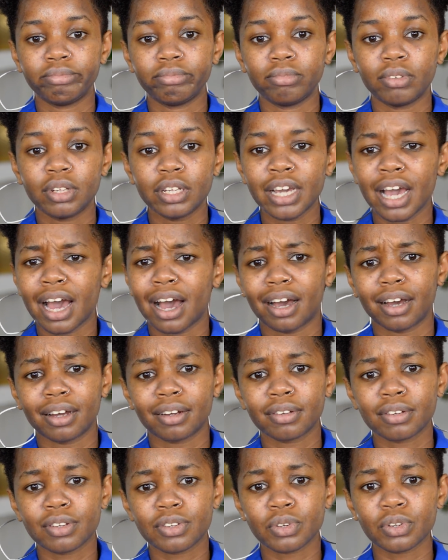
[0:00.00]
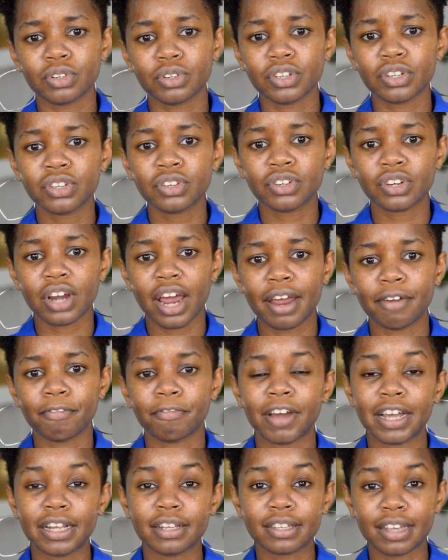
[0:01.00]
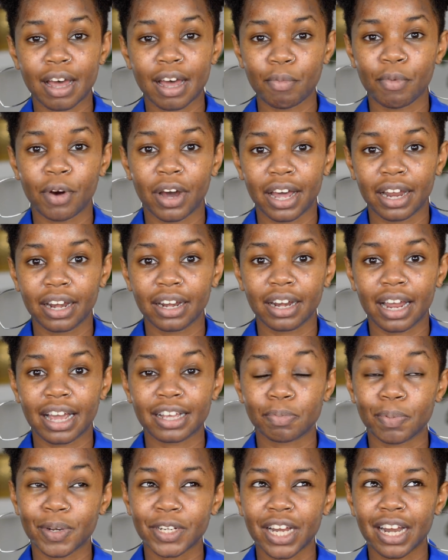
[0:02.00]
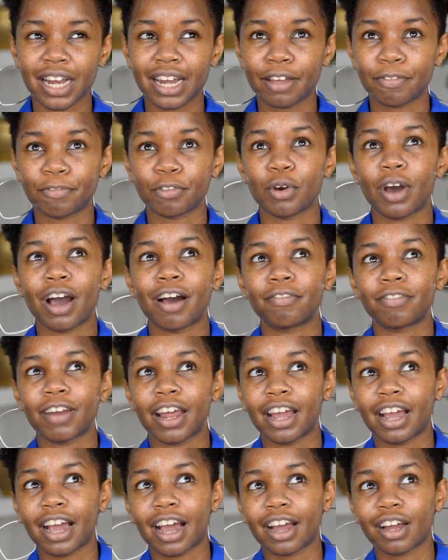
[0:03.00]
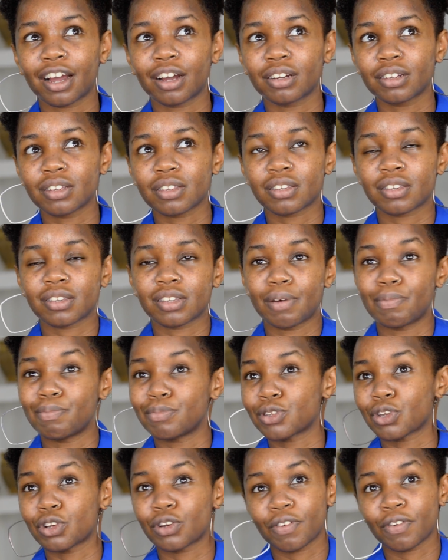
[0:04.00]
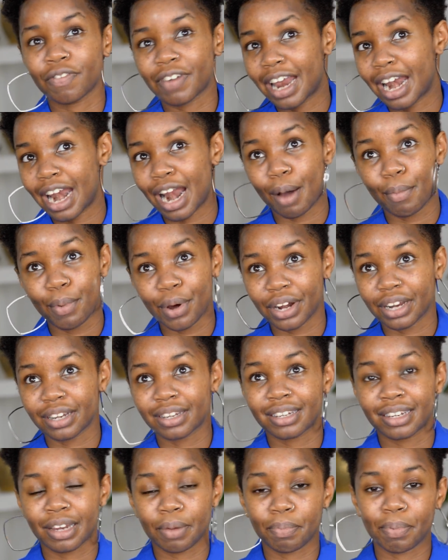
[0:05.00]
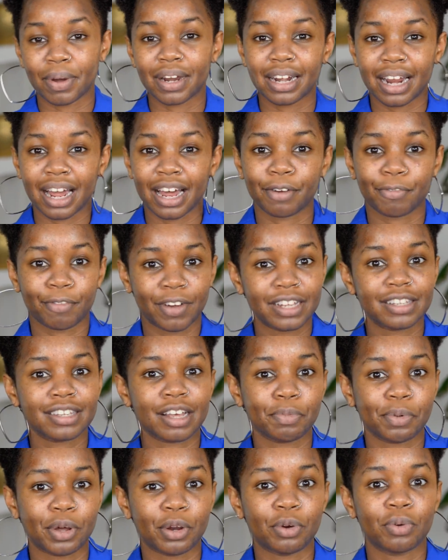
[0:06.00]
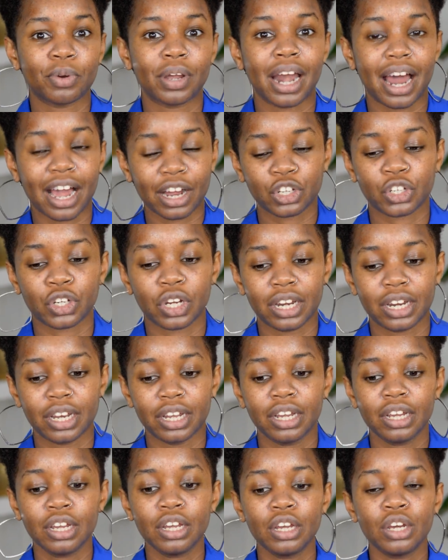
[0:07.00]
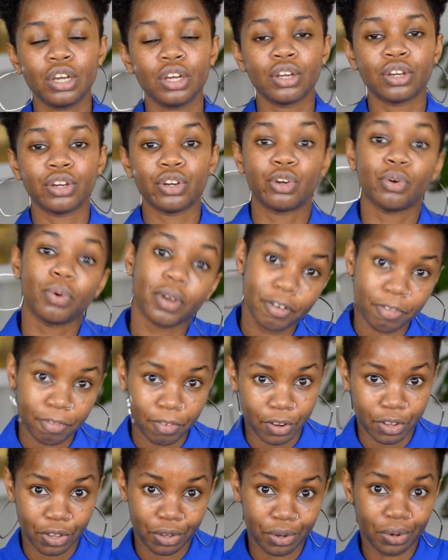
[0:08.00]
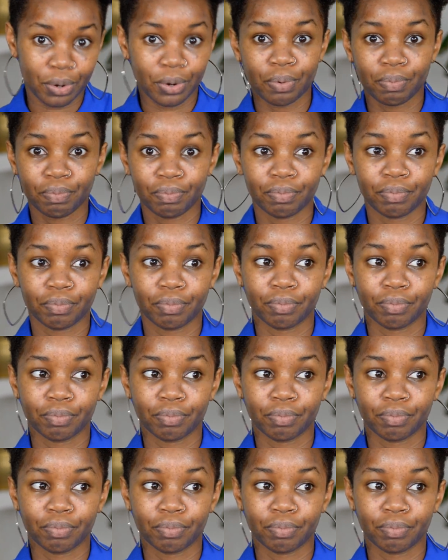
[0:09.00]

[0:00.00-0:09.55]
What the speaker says: Yeah, so just try and find someone, especially if you have like some sort of elaborate tapered cut, find someone who will actually do it for you,